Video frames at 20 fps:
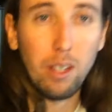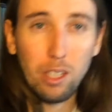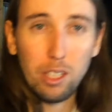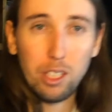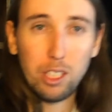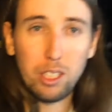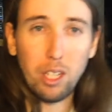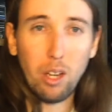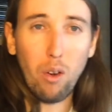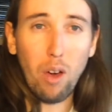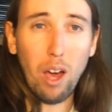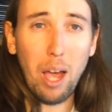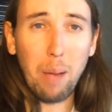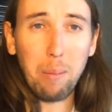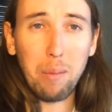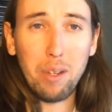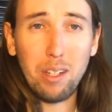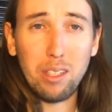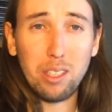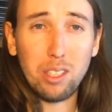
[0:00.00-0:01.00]
So I'm
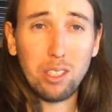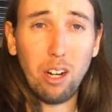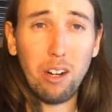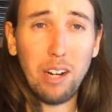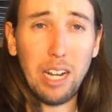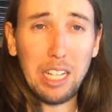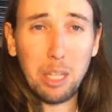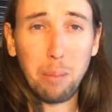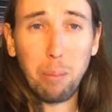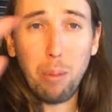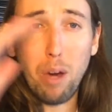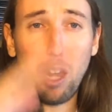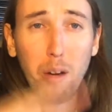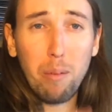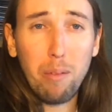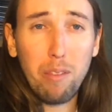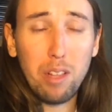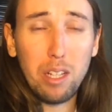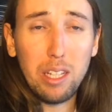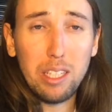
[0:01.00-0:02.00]
gonna start at the bottom
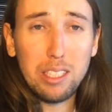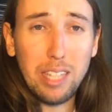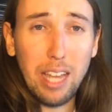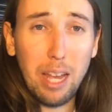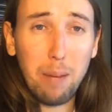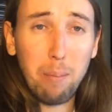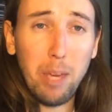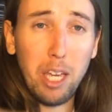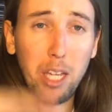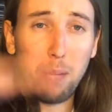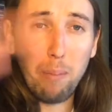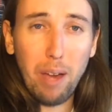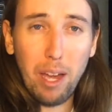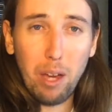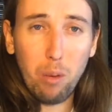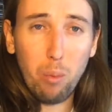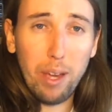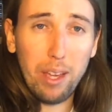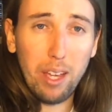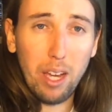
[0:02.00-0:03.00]
of the list and make my
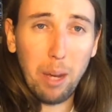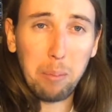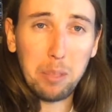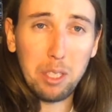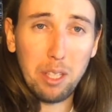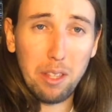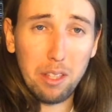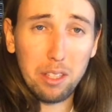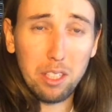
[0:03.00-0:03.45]
way up to the